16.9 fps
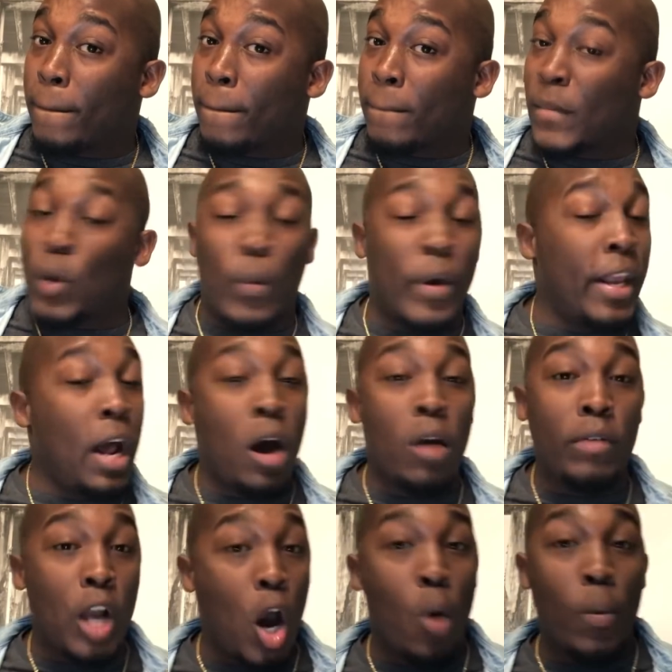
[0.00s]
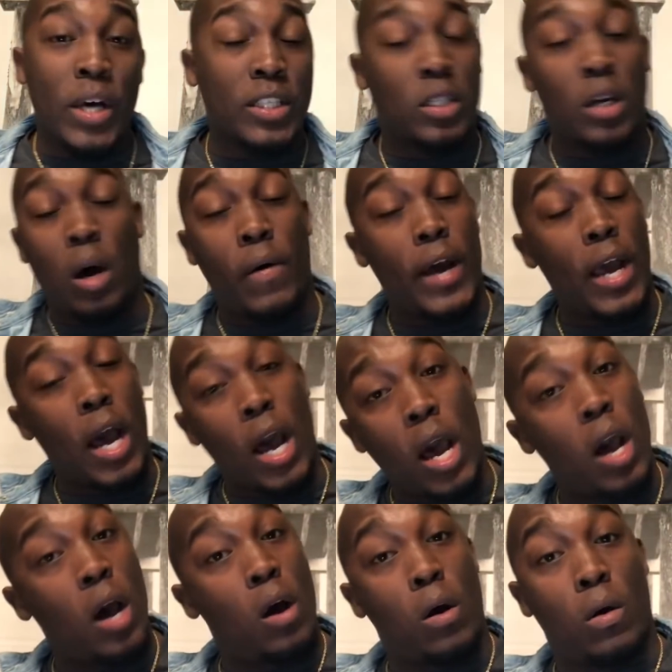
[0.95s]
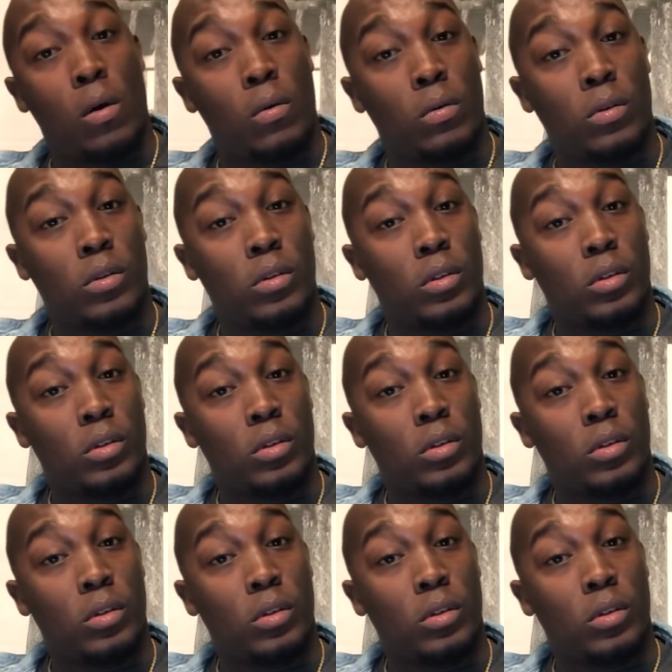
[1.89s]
We don't know what's going on.